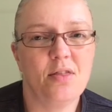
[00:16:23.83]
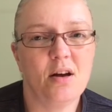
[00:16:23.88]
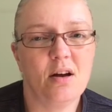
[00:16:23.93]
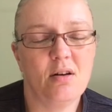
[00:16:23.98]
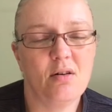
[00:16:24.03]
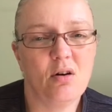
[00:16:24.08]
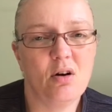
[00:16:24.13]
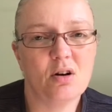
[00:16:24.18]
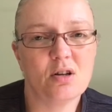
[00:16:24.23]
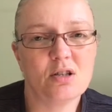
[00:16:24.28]

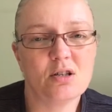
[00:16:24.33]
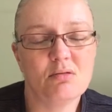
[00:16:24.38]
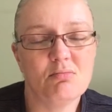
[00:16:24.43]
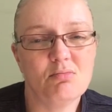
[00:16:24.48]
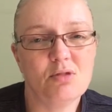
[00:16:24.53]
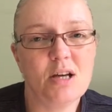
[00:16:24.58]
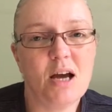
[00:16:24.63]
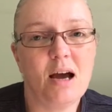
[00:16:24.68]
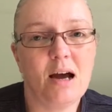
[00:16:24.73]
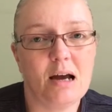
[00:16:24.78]
There are
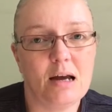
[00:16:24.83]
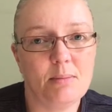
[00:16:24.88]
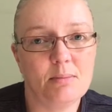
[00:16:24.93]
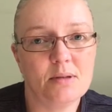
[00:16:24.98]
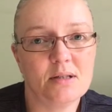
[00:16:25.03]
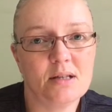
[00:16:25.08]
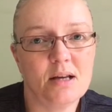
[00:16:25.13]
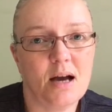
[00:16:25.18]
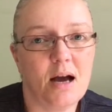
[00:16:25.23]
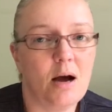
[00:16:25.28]
some
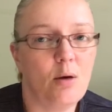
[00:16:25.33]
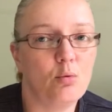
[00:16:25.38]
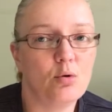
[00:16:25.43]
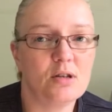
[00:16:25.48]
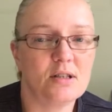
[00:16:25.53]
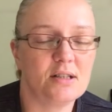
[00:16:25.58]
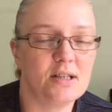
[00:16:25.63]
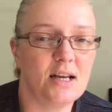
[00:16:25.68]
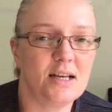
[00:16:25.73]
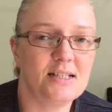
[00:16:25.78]
times, I
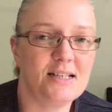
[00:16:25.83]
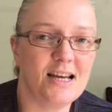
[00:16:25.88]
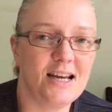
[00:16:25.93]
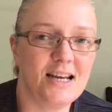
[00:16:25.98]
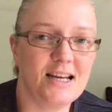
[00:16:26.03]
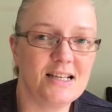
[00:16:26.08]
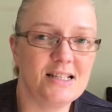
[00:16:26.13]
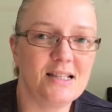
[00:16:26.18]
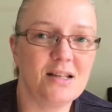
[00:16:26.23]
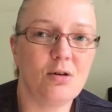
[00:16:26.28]
wouldn't say
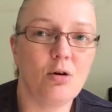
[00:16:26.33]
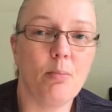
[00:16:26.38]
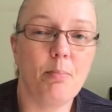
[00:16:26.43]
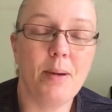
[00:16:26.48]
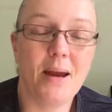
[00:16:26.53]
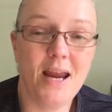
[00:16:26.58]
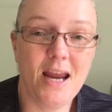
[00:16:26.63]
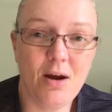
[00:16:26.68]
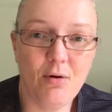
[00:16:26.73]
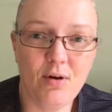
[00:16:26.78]
days, there are
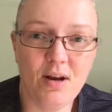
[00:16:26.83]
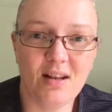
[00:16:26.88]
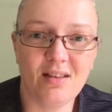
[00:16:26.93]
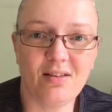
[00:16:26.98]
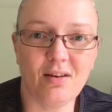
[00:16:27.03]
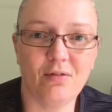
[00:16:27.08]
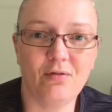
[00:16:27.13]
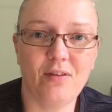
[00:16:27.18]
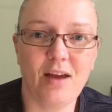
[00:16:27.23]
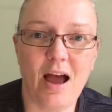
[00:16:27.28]

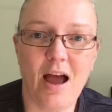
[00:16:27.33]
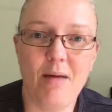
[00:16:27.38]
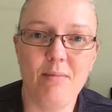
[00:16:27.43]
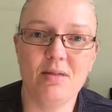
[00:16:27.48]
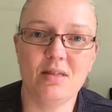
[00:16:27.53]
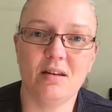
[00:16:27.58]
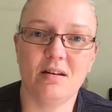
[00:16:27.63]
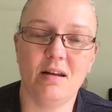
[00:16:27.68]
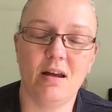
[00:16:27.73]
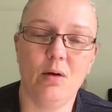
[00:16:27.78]
periods of
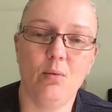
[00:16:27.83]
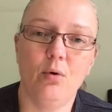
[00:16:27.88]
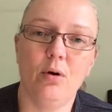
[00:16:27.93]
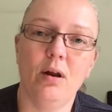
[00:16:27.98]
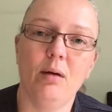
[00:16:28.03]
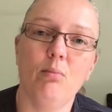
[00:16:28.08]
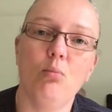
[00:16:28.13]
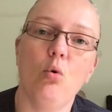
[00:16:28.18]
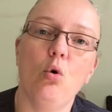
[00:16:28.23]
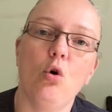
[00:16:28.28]
time in the day
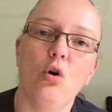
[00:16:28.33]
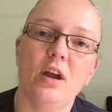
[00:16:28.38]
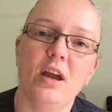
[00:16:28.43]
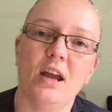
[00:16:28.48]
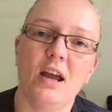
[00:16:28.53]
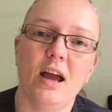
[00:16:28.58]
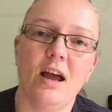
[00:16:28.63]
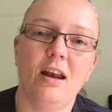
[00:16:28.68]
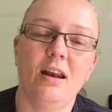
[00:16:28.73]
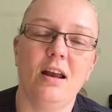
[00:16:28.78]
when I'm
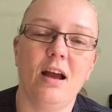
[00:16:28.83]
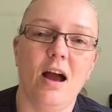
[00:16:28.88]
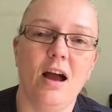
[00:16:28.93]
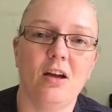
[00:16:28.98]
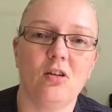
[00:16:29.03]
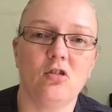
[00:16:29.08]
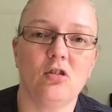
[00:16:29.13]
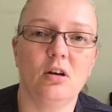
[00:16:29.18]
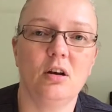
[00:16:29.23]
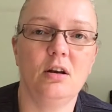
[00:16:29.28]
walking and it
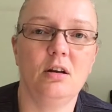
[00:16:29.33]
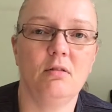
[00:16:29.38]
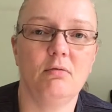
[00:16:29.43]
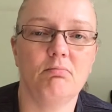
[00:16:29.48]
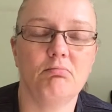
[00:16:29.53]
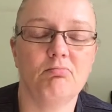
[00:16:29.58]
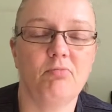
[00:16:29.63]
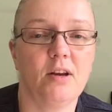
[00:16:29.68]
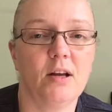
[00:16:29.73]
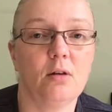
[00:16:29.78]
actually
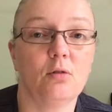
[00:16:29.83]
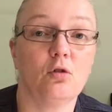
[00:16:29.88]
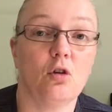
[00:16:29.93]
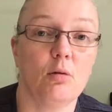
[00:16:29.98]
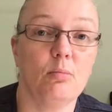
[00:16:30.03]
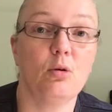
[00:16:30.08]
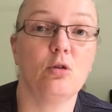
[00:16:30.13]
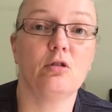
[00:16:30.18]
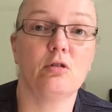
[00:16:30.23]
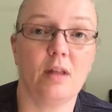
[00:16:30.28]
feels
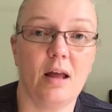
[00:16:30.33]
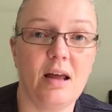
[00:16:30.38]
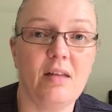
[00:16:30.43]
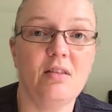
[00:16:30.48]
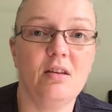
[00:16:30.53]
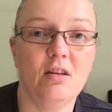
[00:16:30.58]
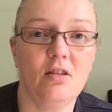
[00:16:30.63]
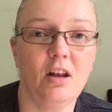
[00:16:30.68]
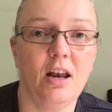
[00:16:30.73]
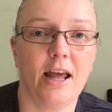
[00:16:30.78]
almost
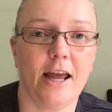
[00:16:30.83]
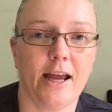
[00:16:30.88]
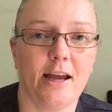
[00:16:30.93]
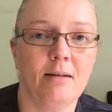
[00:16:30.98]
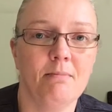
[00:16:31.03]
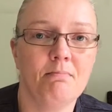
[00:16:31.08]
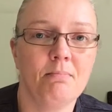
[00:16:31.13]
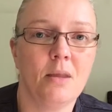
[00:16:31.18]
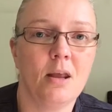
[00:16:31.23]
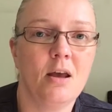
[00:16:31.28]
like the other
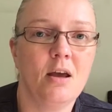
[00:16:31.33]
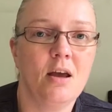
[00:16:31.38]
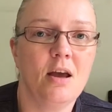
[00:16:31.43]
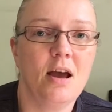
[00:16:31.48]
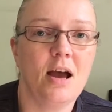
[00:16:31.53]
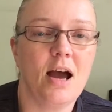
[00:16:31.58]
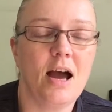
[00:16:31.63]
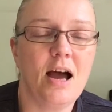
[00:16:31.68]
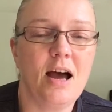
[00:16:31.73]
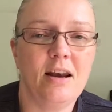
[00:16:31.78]
leg.
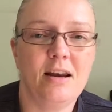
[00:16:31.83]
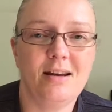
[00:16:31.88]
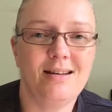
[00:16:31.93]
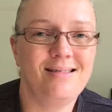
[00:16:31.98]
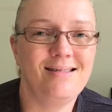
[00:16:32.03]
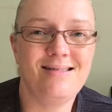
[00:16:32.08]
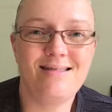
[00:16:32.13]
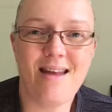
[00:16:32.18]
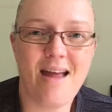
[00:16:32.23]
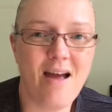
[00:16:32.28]
And it
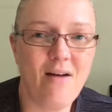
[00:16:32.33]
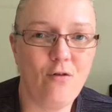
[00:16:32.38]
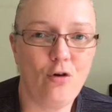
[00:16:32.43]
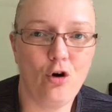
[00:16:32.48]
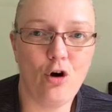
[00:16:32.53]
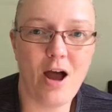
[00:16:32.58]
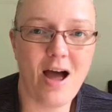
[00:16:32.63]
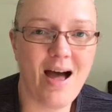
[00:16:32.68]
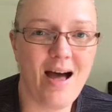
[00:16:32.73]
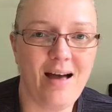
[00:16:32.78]

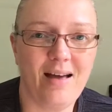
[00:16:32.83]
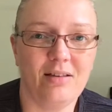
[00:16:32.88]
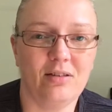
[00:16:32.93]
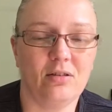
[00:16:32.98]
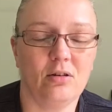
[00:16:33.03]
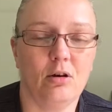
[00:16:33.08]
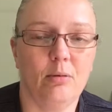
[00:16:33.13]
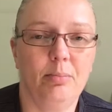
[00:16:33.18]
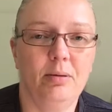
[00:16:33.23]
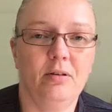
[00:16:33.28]
never
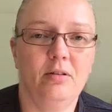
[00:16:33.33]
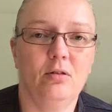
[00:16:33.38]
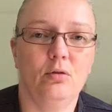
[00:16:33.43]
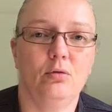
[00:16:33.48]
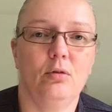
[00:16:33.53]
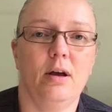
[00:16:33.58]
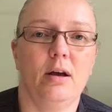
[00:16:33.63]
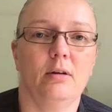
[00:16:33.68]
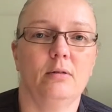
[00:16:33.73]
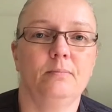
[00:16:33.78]
has up
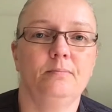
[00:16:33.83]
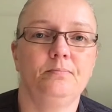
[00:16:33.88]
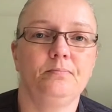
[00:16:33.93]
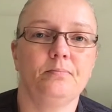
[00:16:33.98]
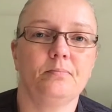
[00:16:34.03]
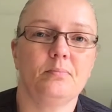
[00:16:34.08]
until now.